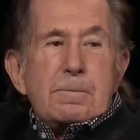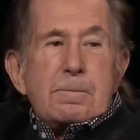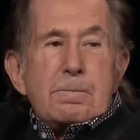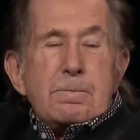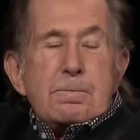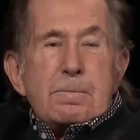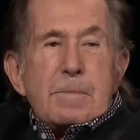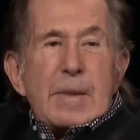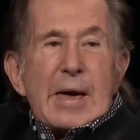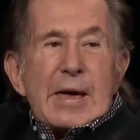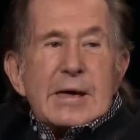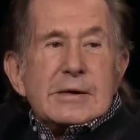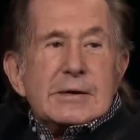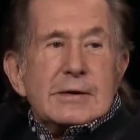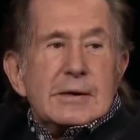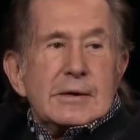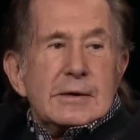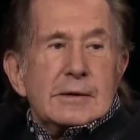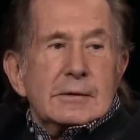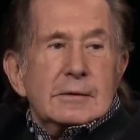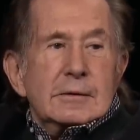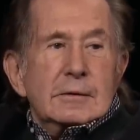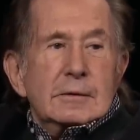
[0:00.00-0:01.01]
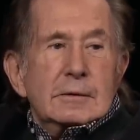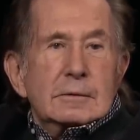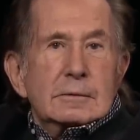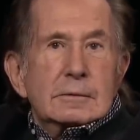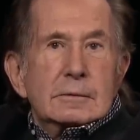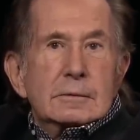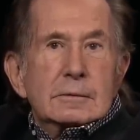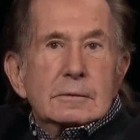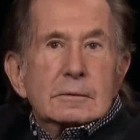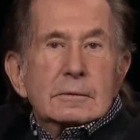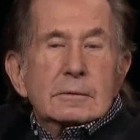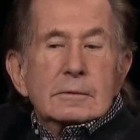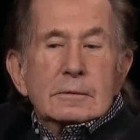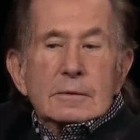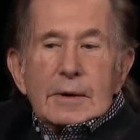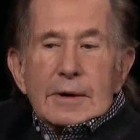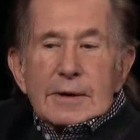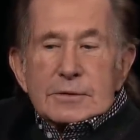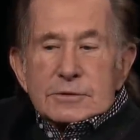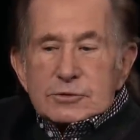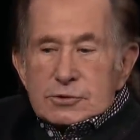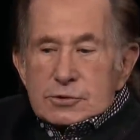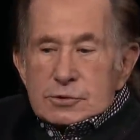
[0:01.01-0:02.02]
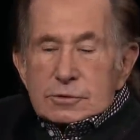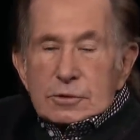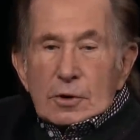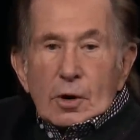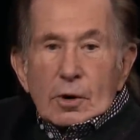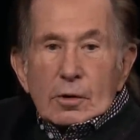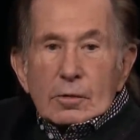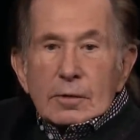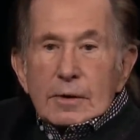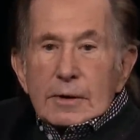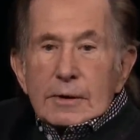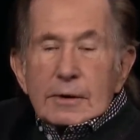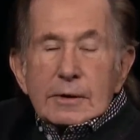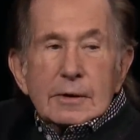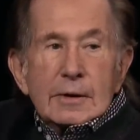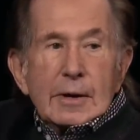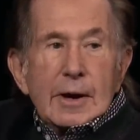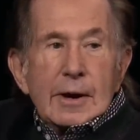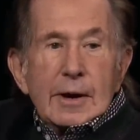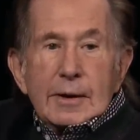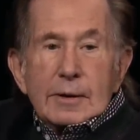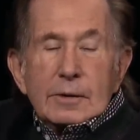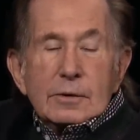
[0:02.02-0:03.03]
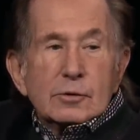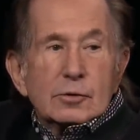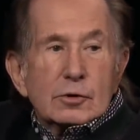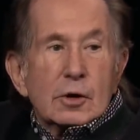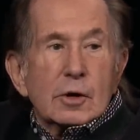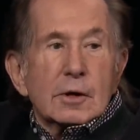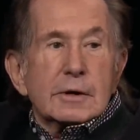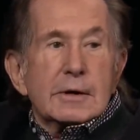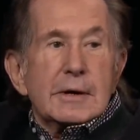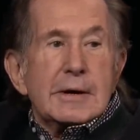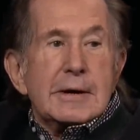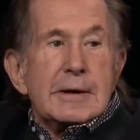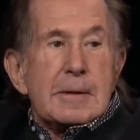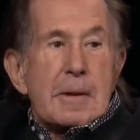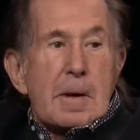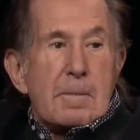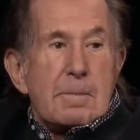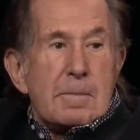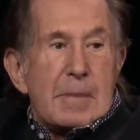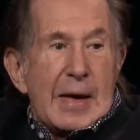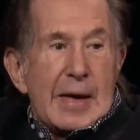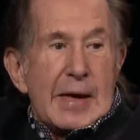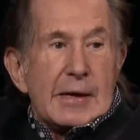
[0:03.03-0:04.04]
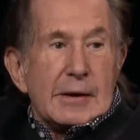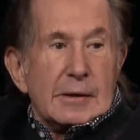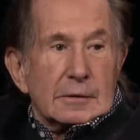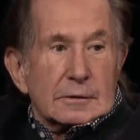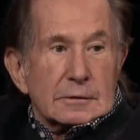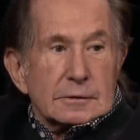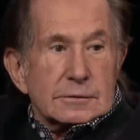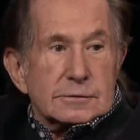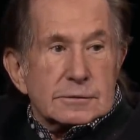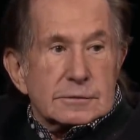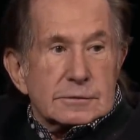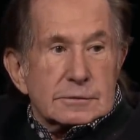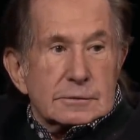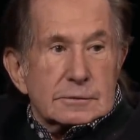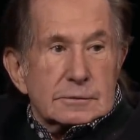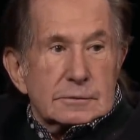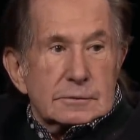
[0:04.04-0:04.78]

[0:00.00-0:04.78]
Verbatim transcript: making and stirring and cooking bagels.